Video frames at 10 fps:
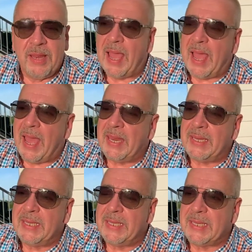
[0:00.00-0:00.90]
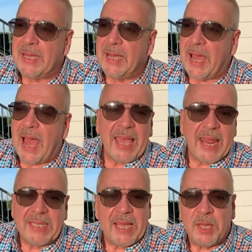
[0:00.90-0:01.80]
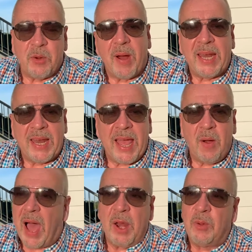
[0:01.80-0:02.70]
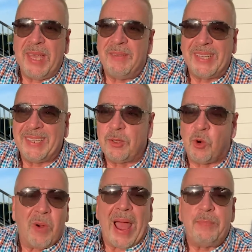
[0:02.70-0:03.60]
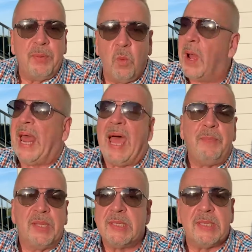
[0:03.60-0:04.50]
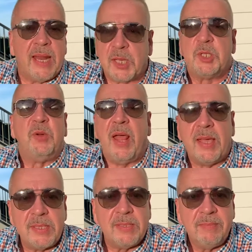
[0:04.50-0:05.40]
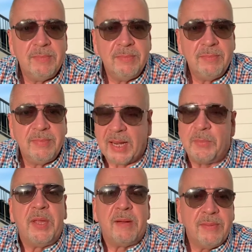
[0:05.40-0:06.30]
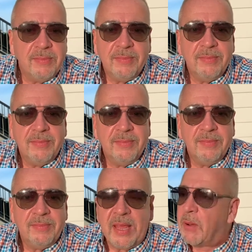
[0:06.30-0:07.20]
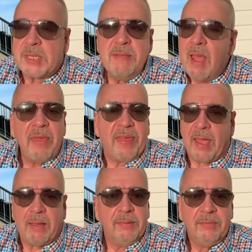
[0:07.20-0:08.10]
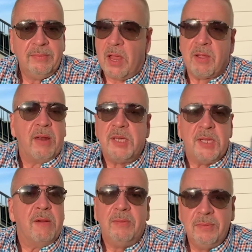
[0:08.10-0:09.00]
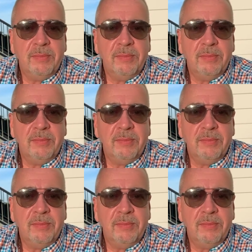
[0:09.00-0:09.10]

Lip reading: And I got to tell you right now, I don't give a crap what happens the next 2 days that I'm here. There is nothing they are going to do